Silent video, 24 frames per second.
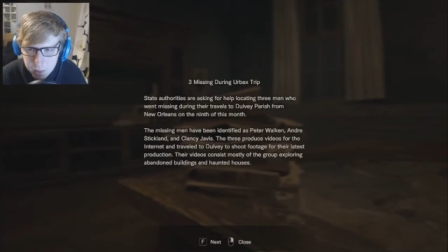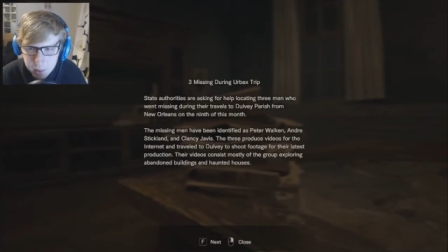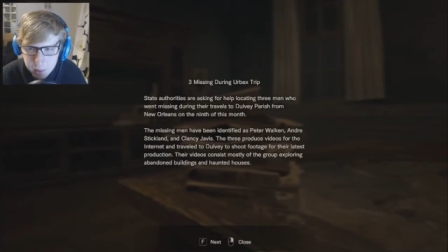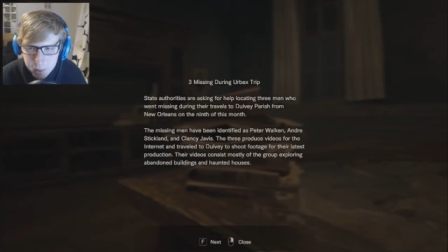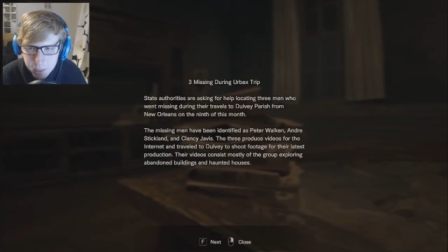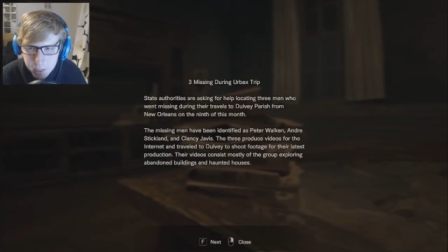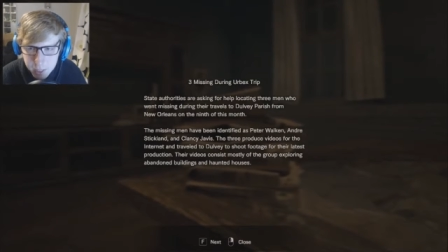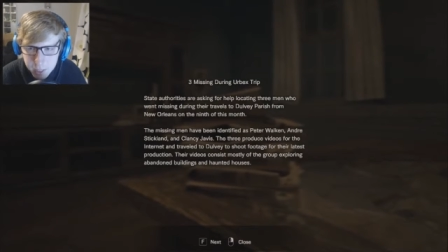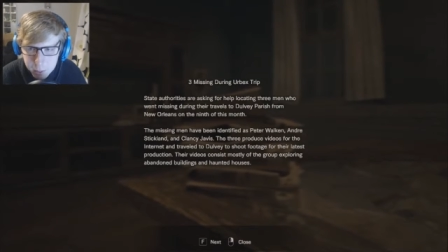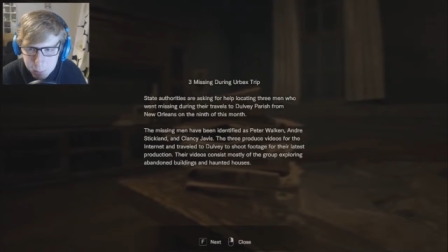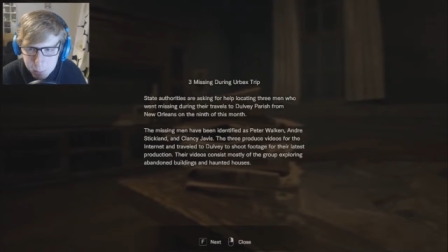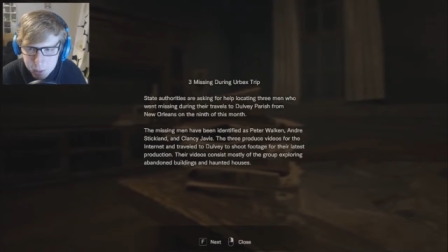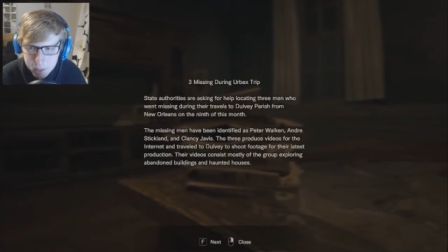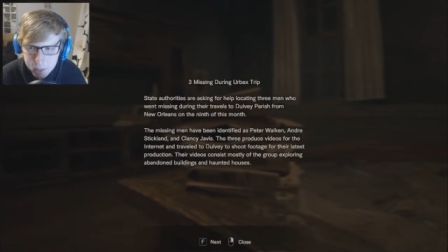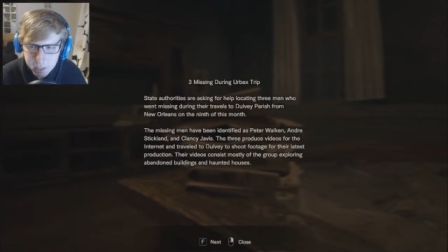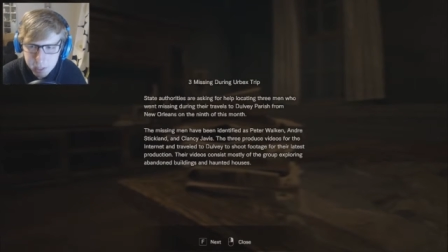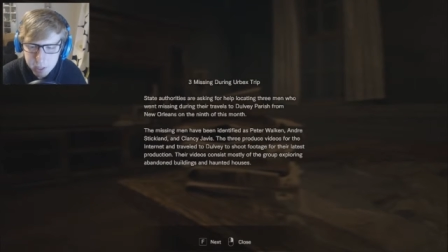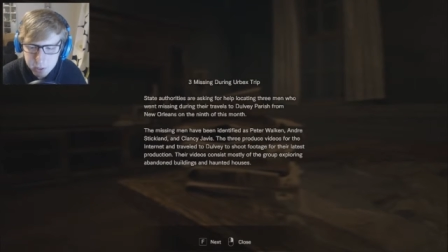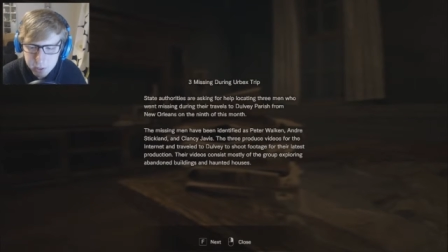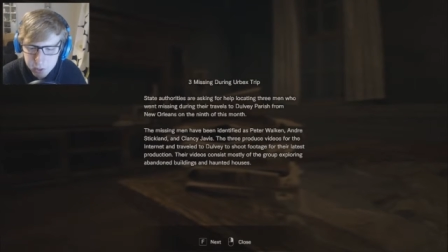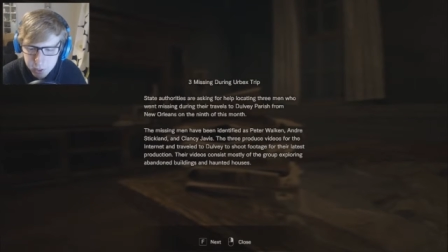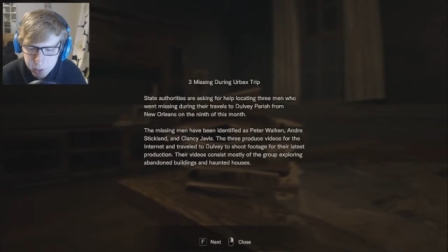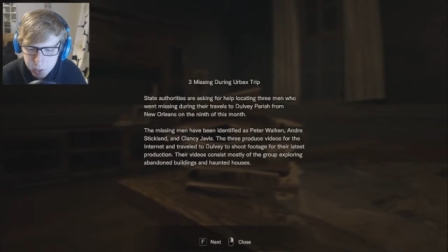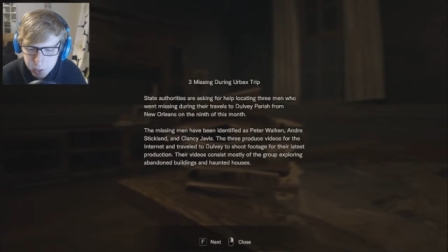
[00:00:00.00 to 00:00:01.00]
Three missing
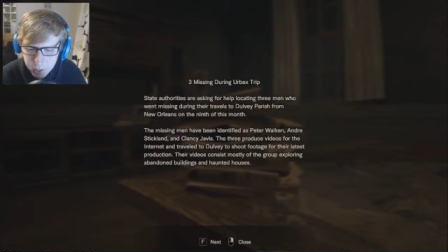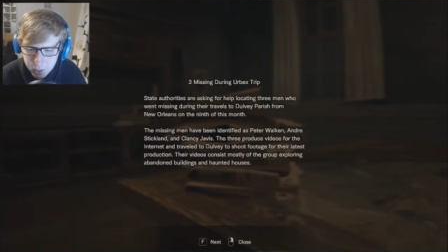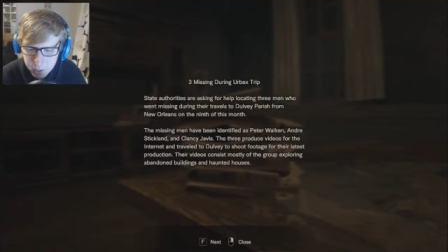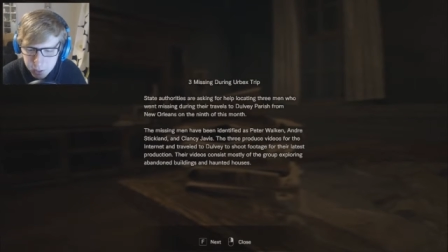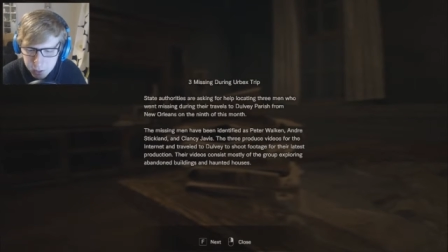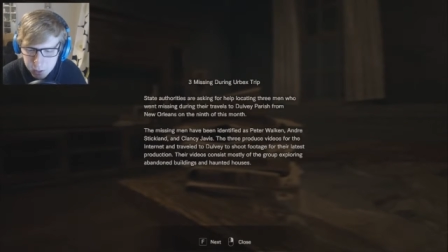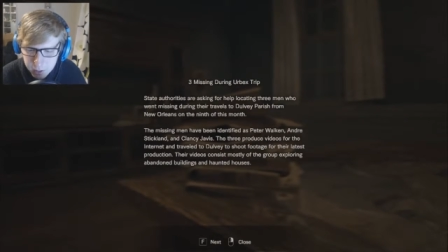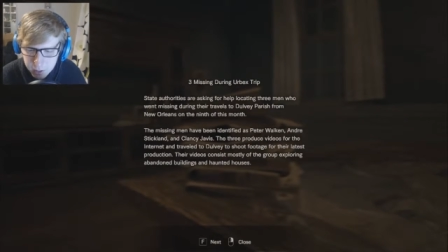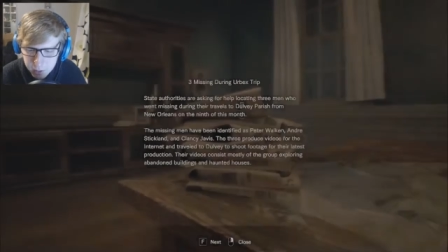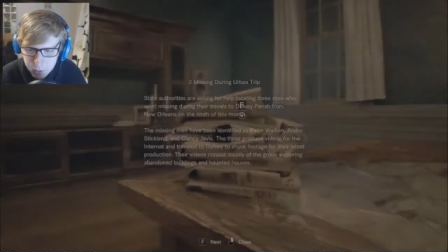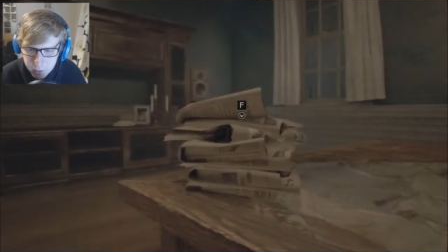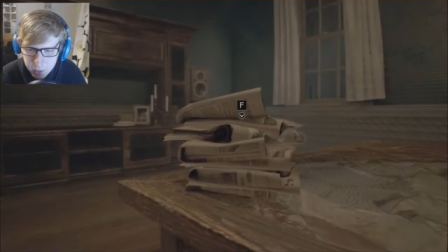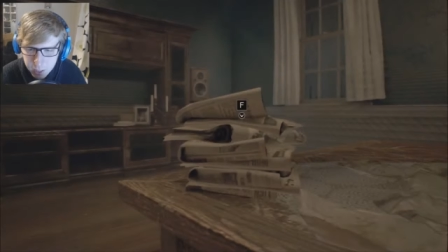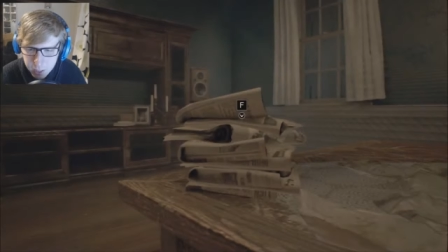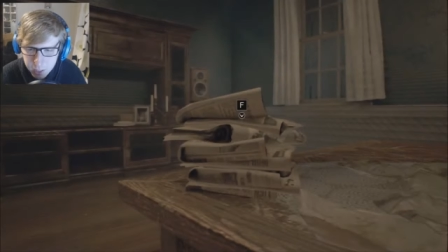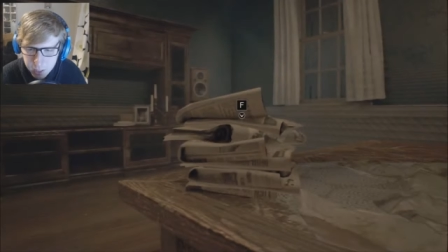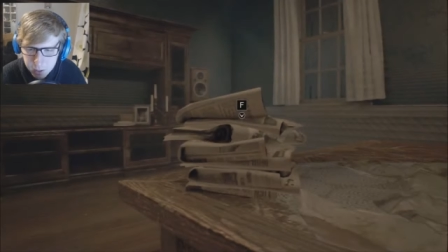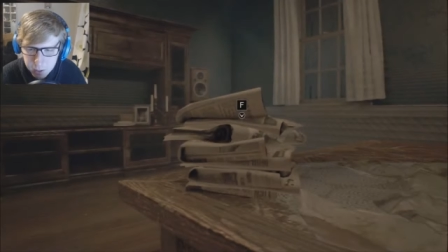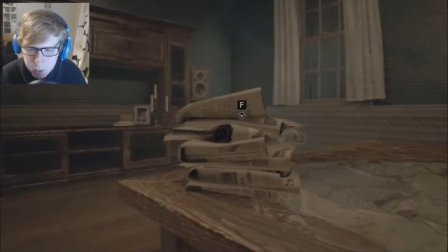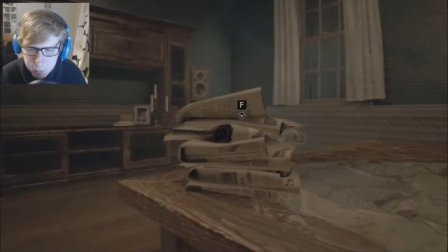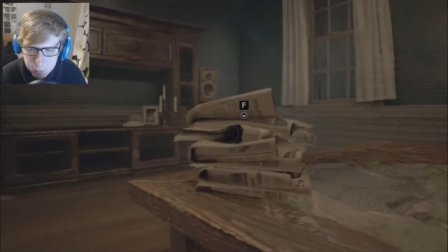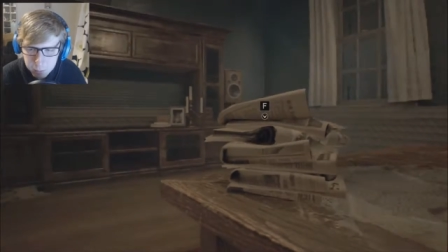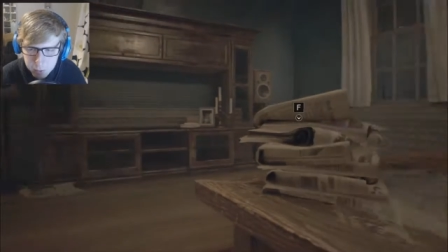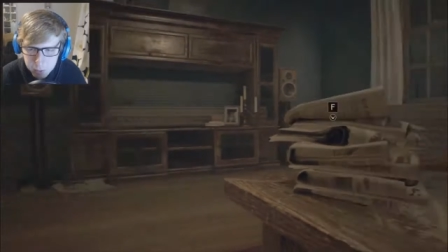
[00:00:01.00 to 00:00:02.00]
during okay
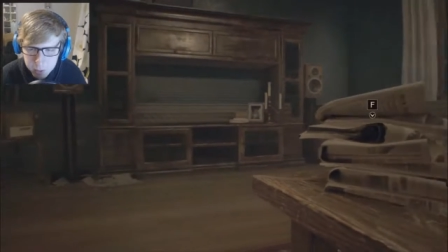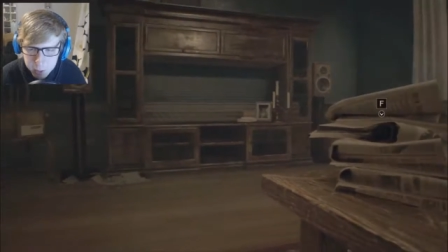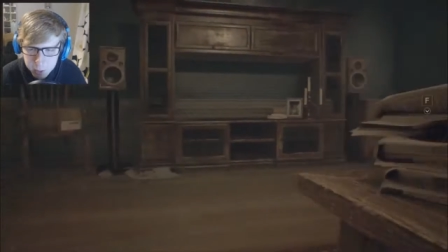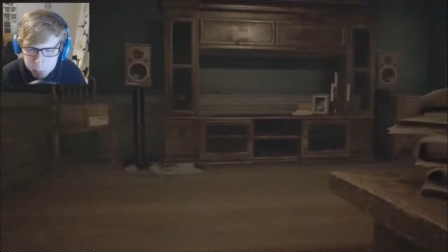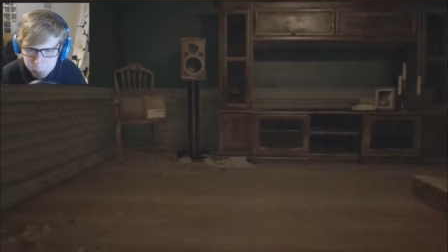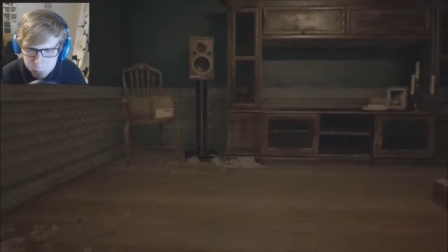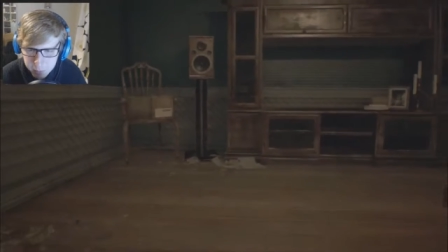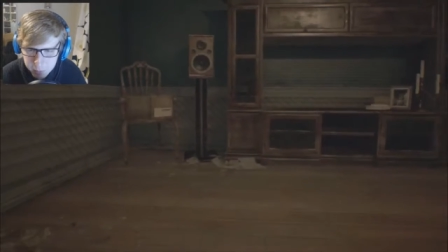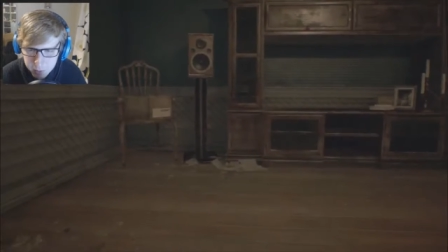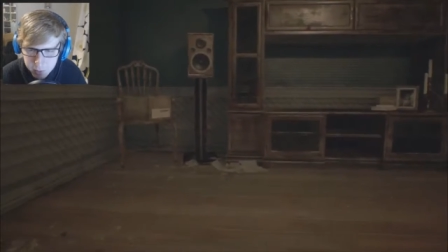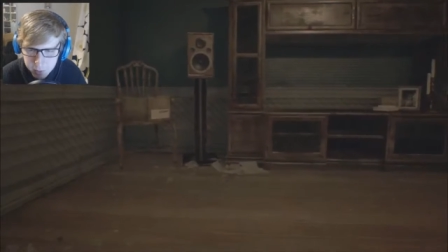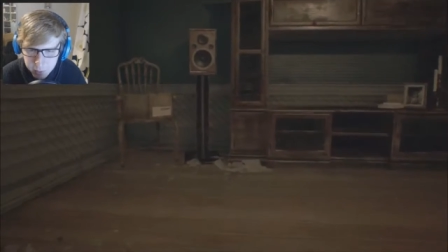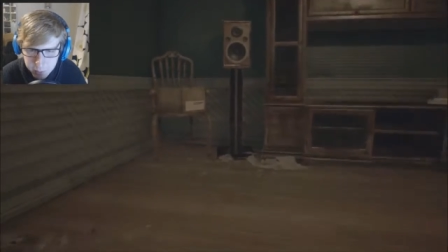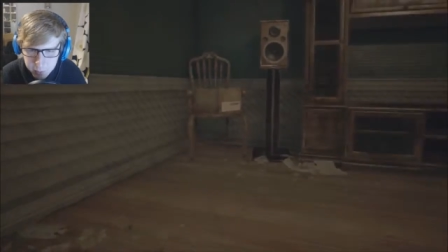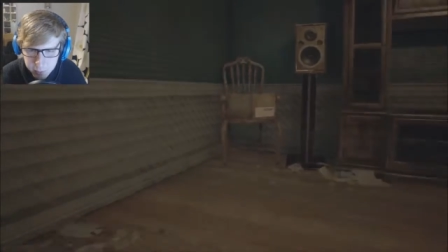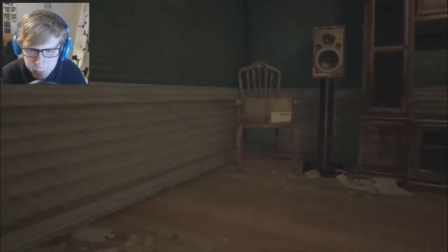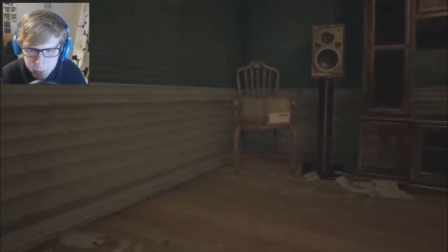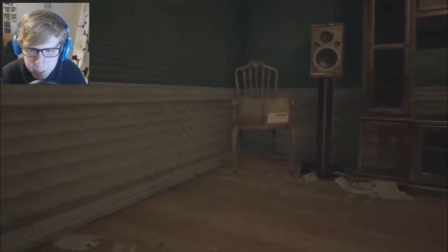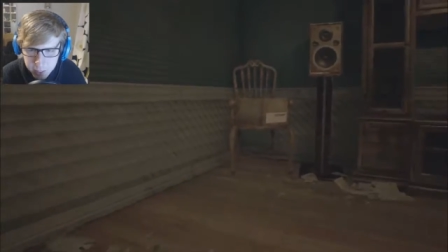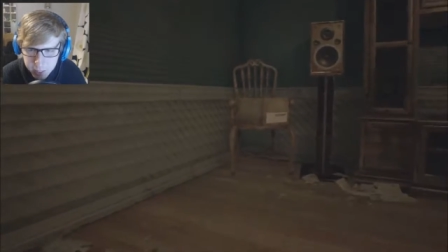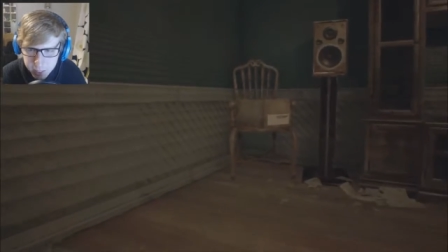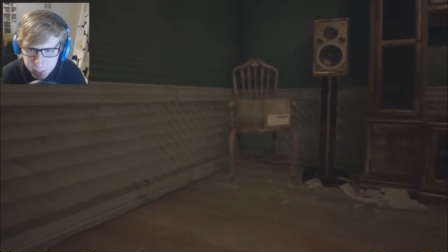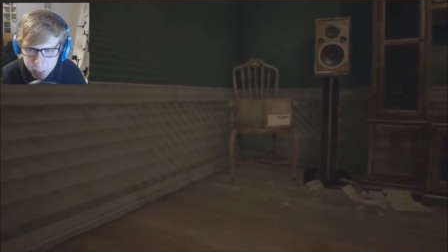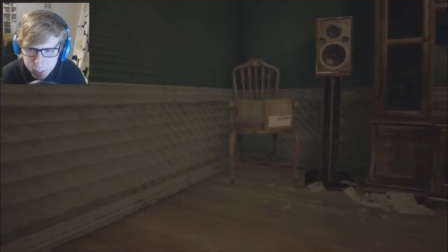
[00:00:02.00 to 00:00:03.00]
some trip. Don't
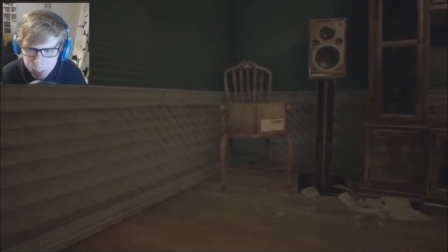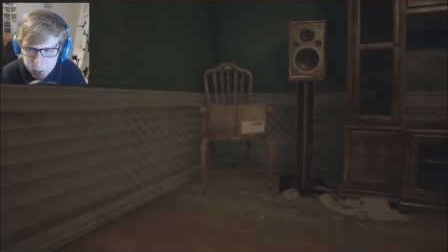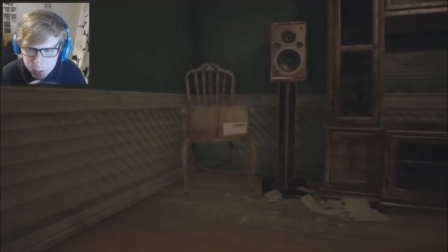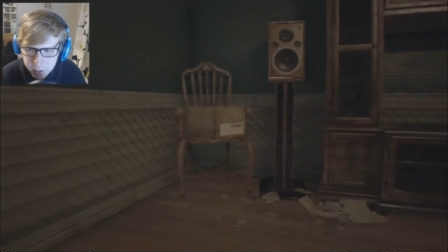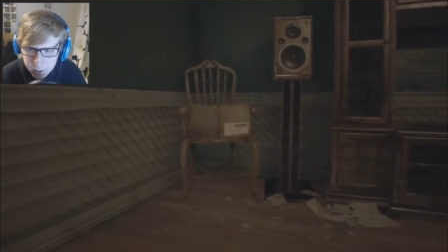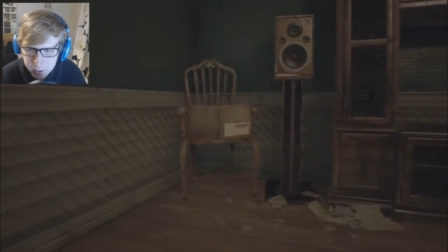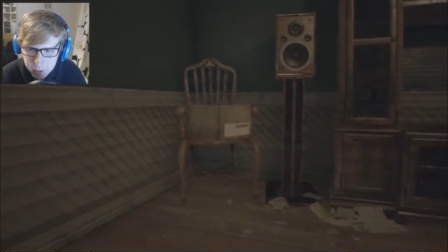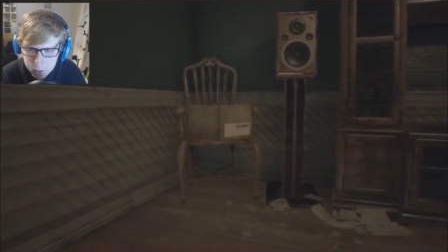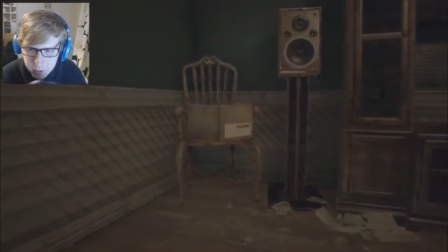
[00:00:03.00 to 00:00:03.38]
really care.